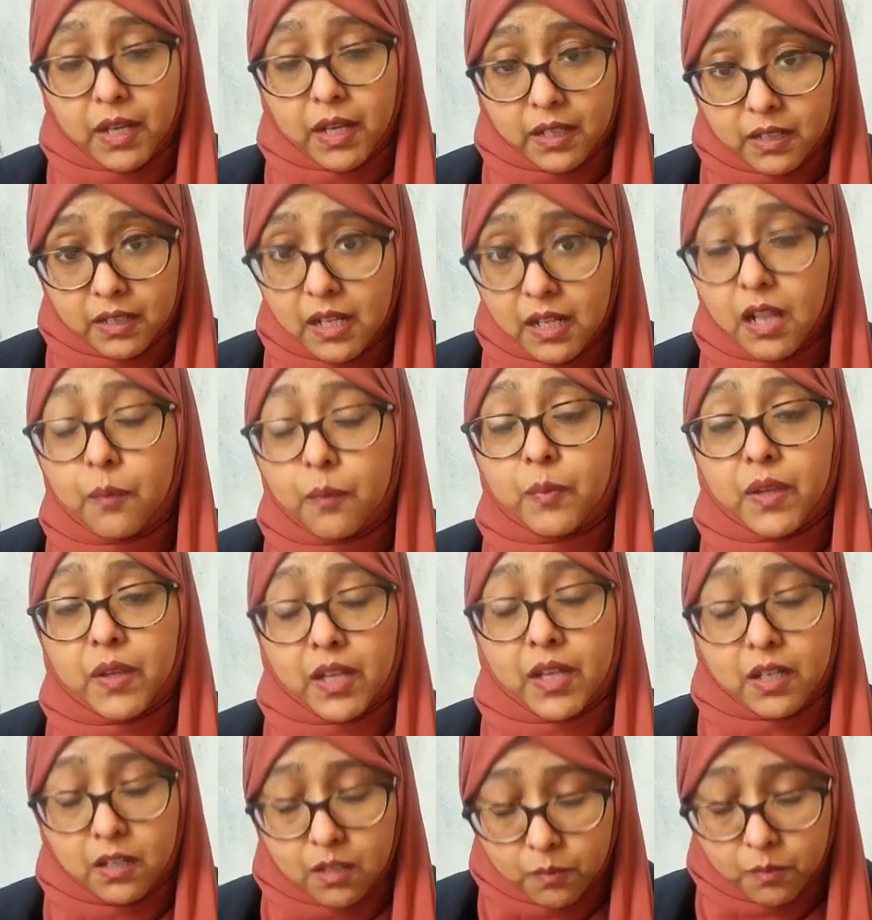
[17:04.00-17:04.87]
I can help you
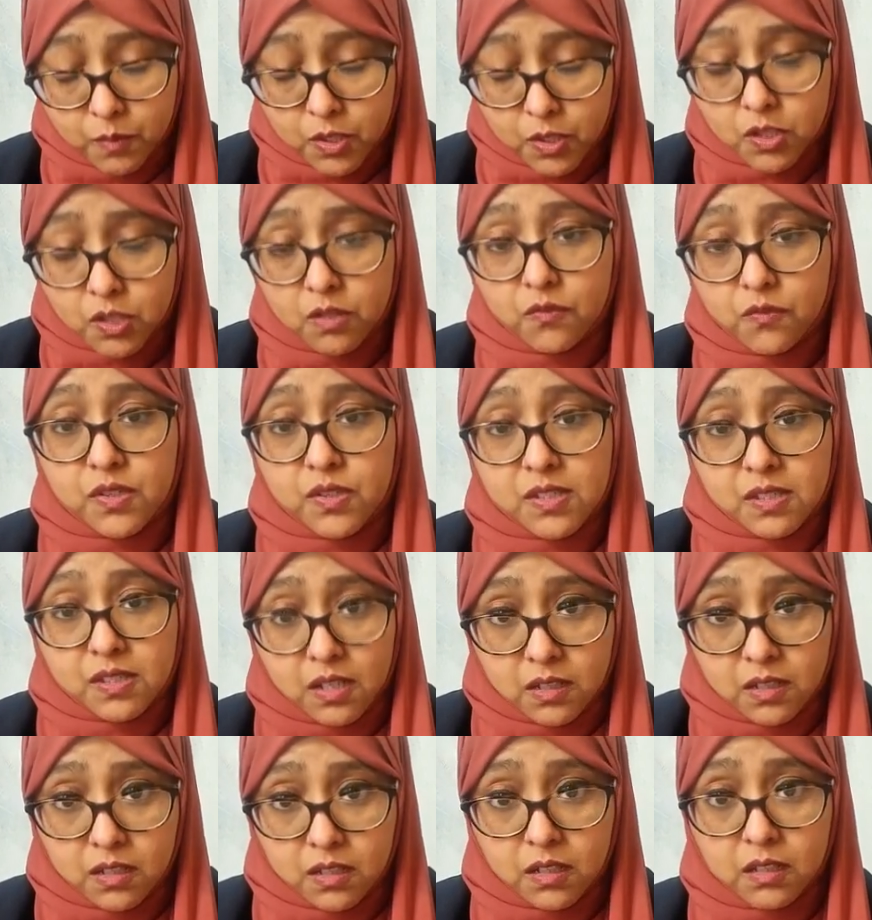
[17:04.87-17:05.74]
get an admission for
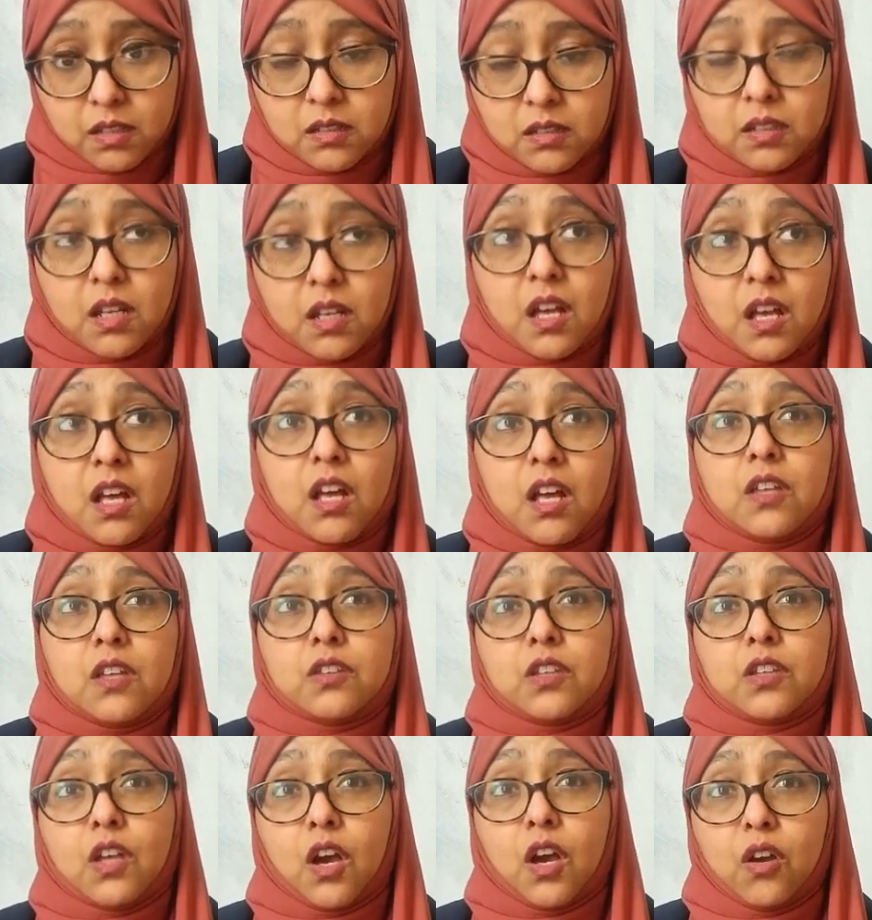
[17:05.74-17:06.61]
Sunderland.
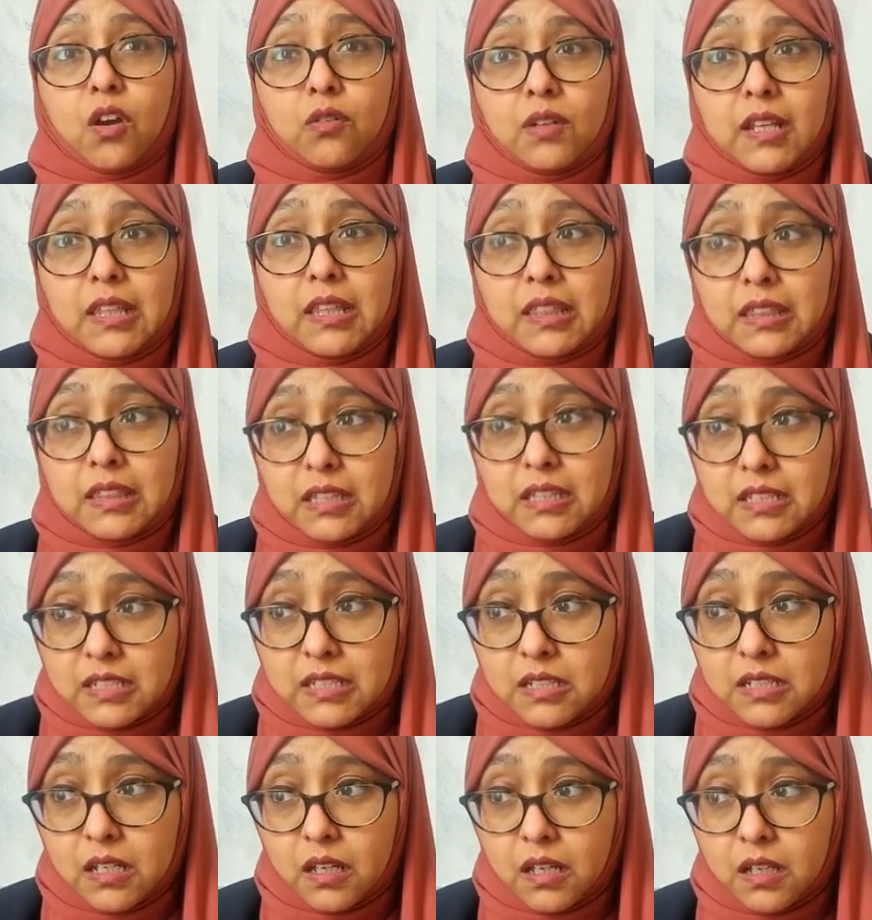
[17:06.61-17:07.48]
The only
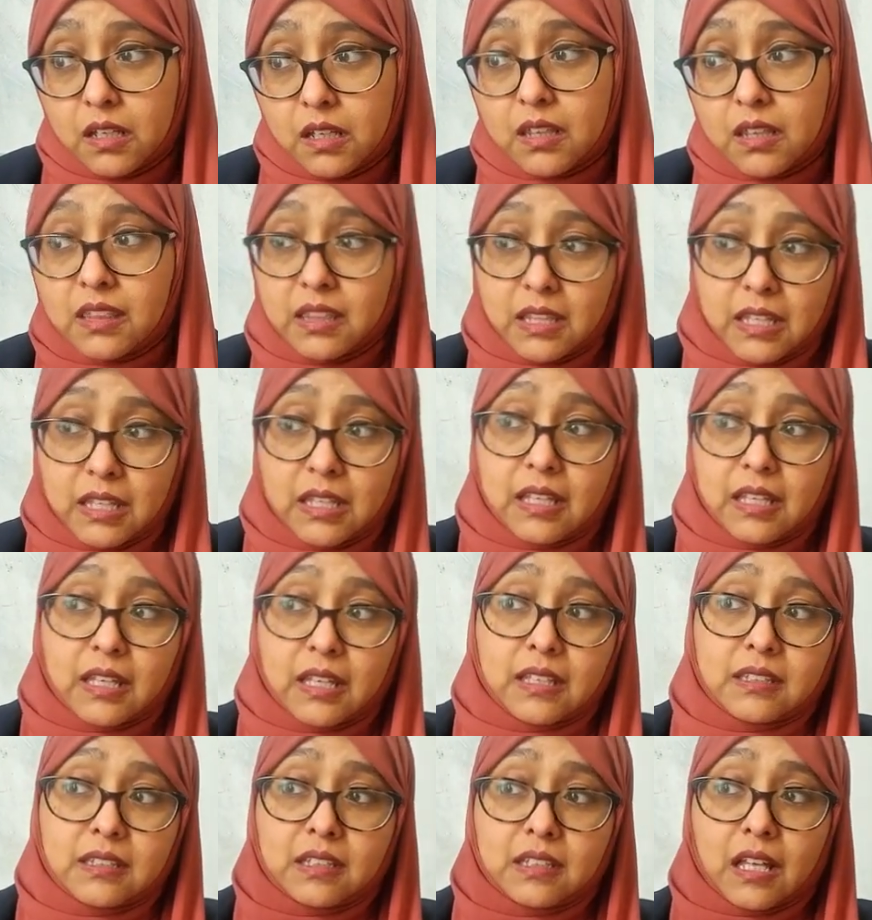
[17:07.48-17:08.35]
thing
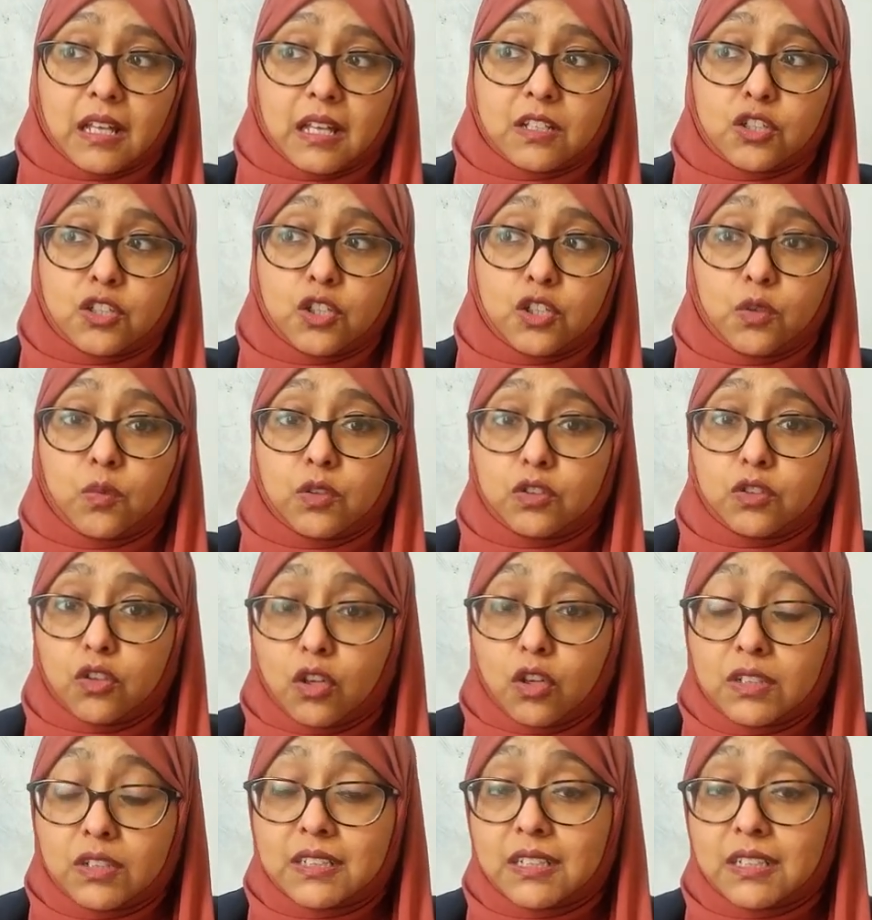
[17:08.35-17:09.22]
is that you will
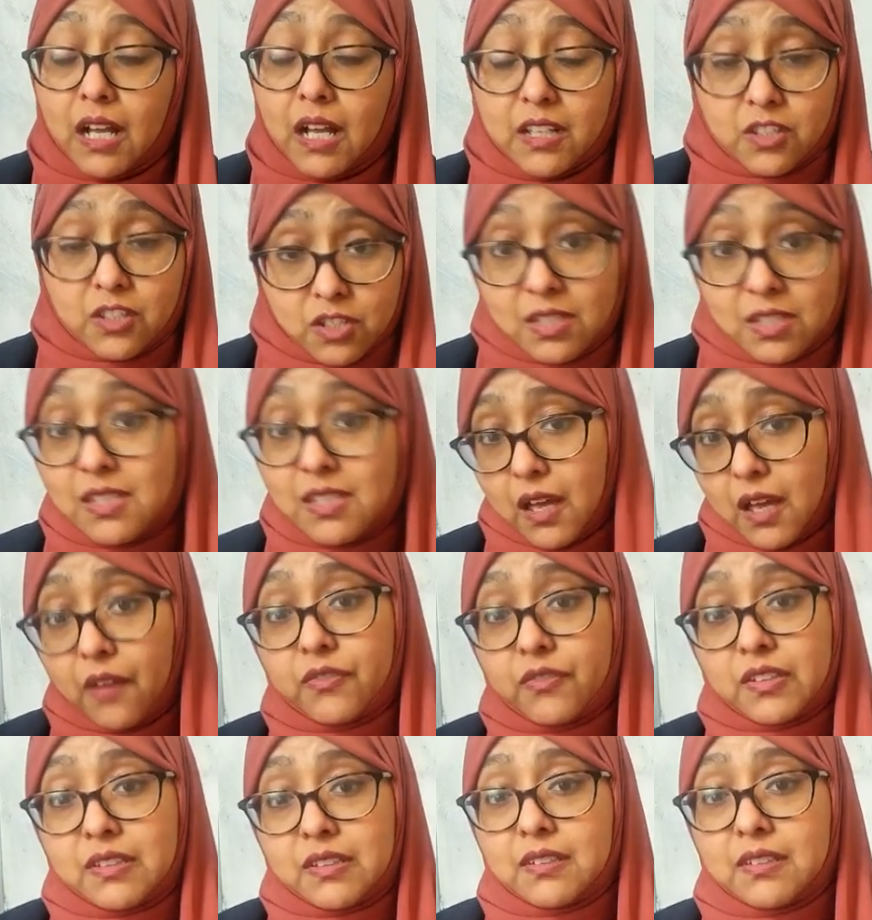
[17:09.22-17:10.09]
not, I
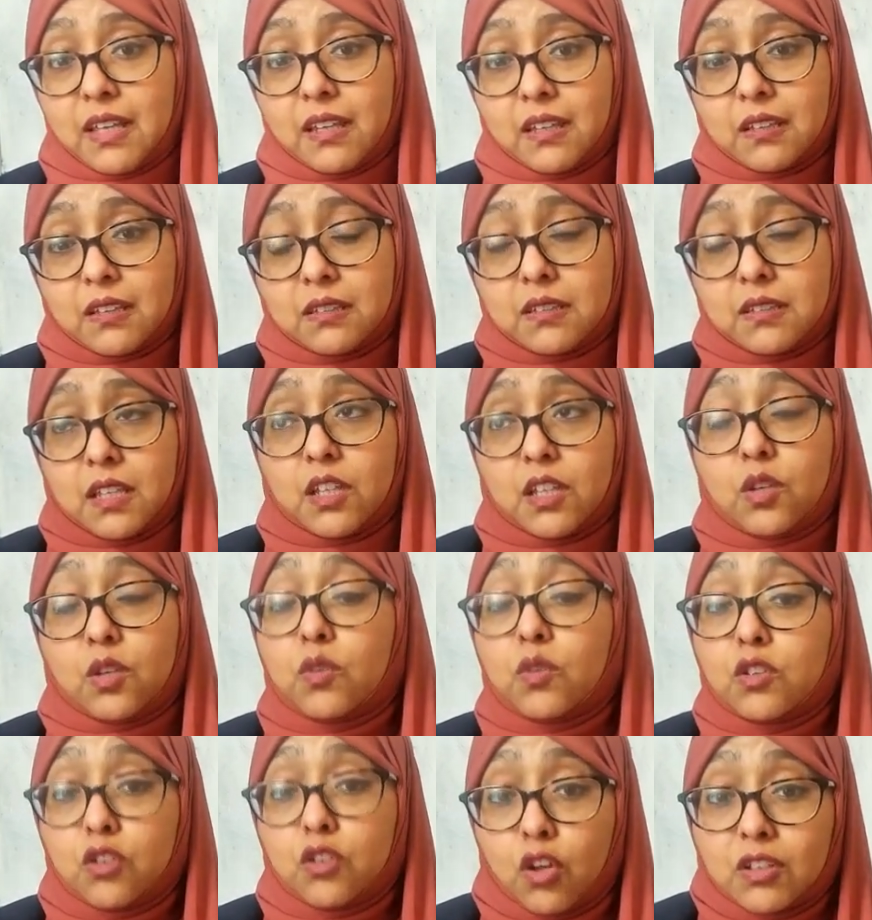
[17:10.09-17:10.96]
have to say this, that you
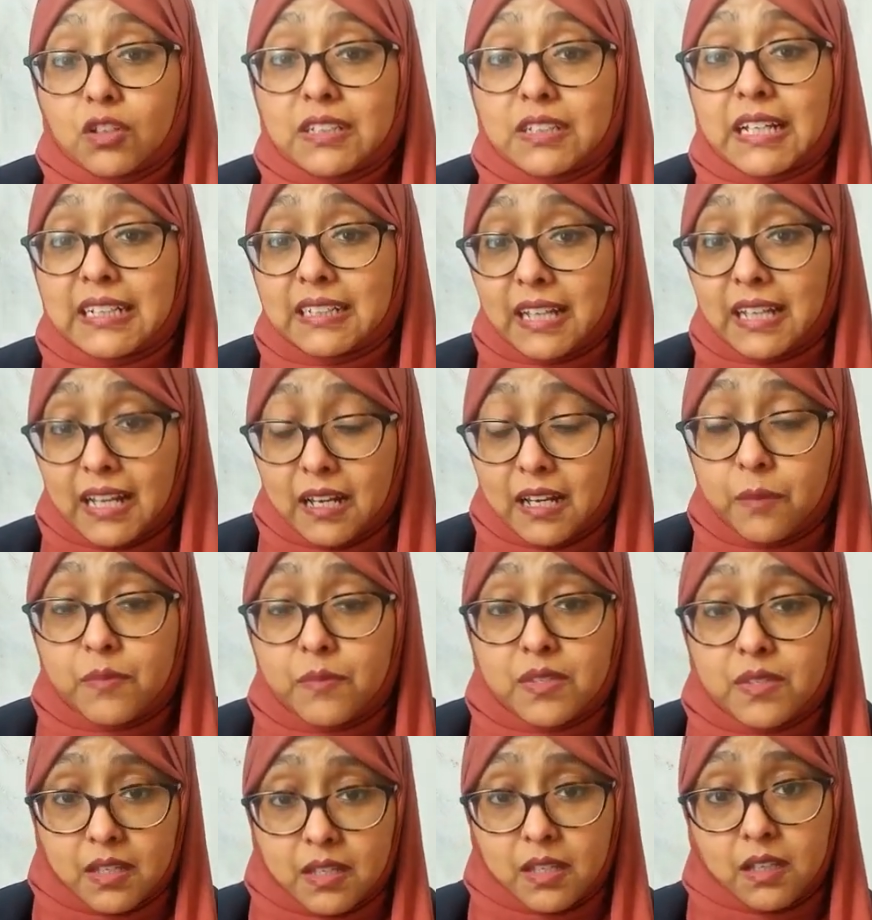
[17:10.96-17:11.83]
will not get
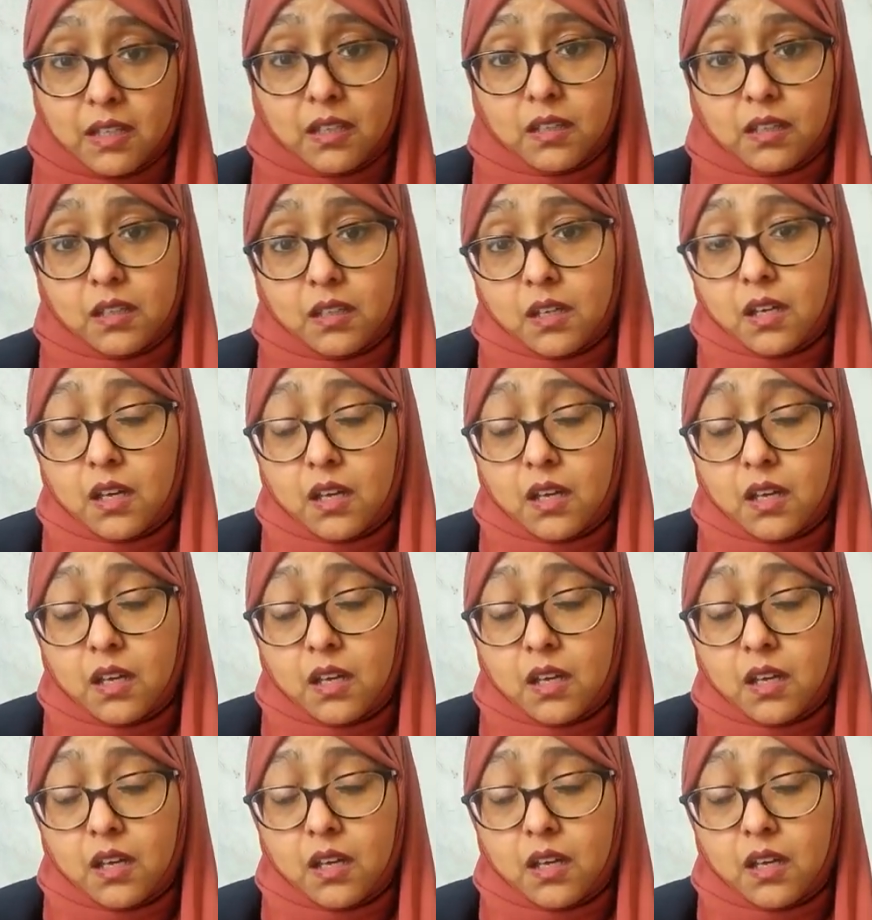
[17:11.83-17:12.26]
NMC.